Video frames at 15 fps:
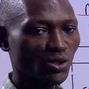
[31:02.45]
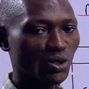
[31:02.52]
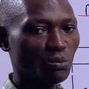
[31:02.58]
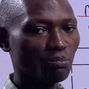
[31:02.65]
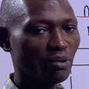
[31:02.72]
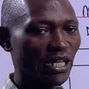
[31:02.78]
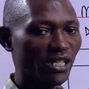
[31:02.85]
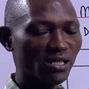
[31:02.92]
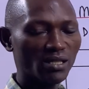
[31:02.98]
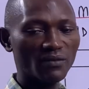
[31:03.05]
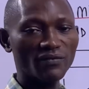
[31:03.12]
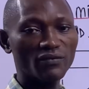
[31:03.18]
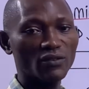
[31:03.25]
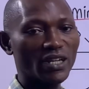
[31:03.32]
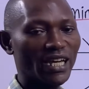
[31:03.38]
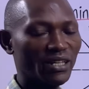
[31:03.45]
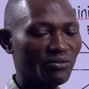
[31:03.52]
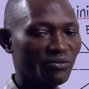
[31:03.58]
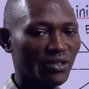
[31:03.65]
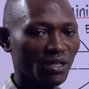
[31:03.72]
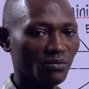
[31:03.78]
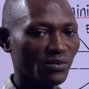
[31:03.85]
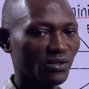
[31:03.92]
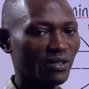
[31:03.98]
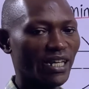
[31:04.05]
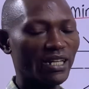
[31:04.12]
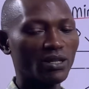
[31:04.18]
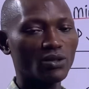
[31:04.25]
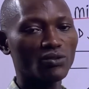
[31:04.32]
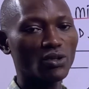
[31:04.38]
to basic food items
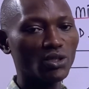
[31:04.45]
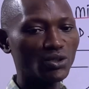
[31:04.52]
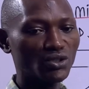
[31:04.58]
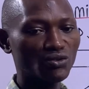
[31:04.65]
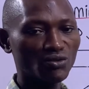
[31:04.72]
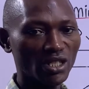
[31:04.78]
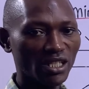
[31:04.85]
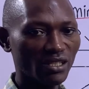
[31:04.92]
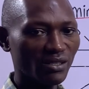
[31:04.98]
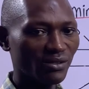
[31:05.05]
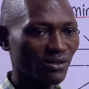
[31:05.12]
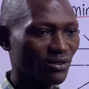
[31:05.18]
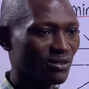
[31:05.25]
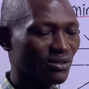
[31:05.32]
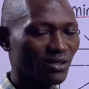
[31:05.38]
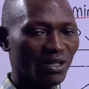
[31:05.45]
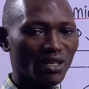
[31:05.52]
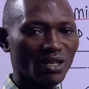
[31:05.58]
like groceries,